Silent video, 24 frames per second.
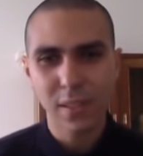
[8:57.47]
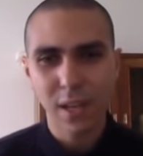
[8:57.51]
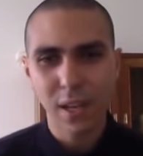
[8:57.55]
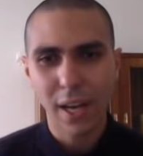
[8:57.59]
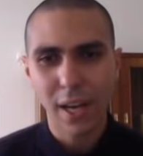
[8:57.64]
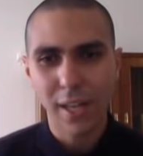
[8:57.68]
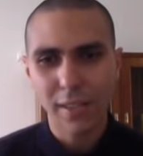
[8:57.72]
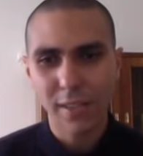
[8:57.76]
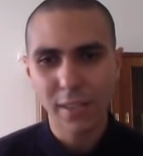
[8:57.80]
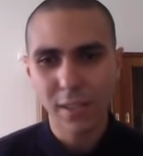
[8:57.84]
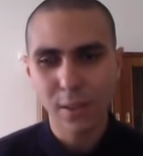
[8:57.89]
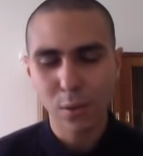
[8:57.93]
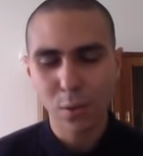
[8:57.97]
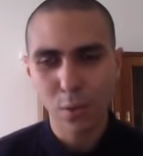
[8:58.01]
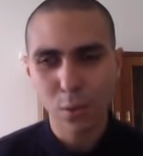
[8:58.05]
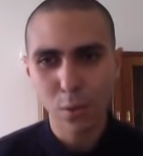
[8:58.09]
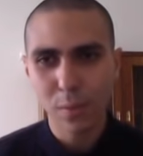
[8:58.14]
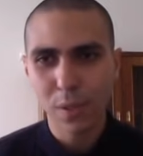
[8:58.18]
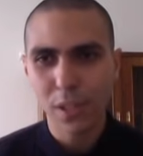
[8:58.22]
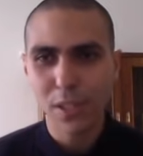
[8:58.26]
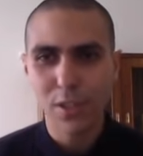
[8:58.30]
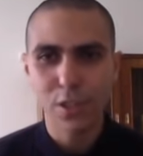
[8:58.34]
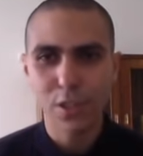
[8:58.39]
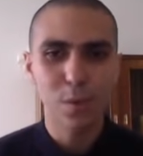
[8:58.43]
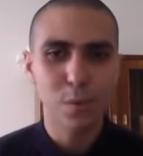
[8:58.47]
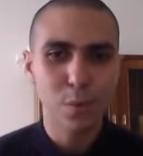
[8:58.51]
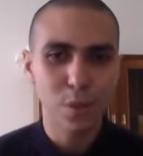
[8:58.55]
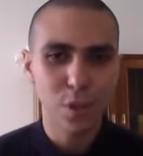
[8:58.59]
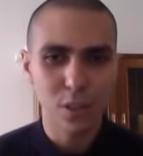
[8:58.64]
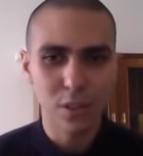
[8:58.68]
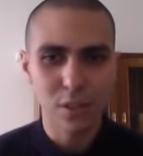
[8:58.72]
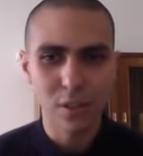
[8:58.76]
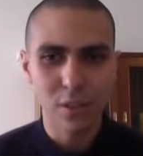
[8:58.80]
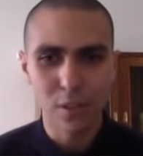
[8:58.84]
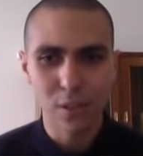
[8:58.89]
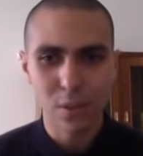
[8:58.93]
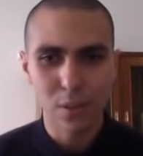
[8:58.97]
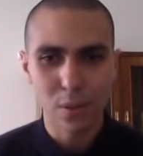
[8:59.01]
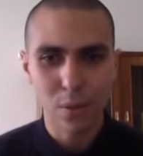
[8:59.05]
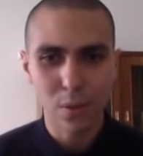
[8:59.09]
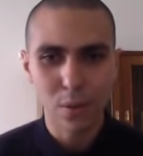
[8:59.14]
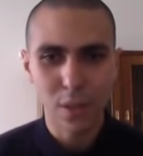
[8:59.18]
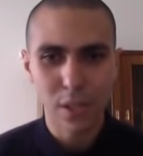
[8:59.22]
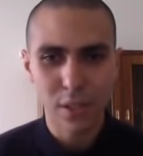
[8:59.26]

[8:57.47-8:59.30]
as a normal Egyptian, you know,